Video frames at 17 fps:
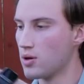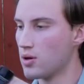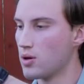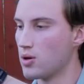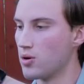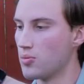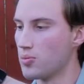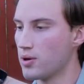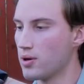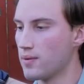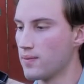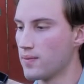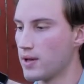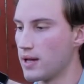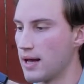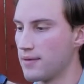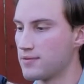Oh,
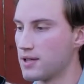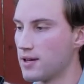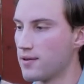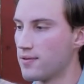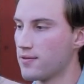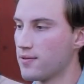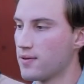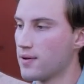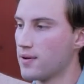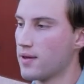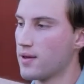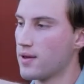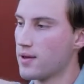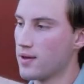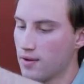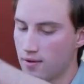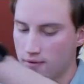I'll have to
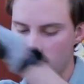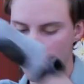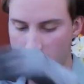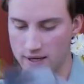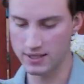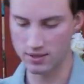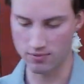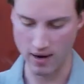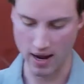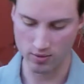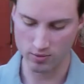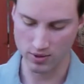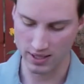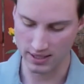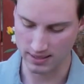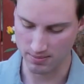fuss around with this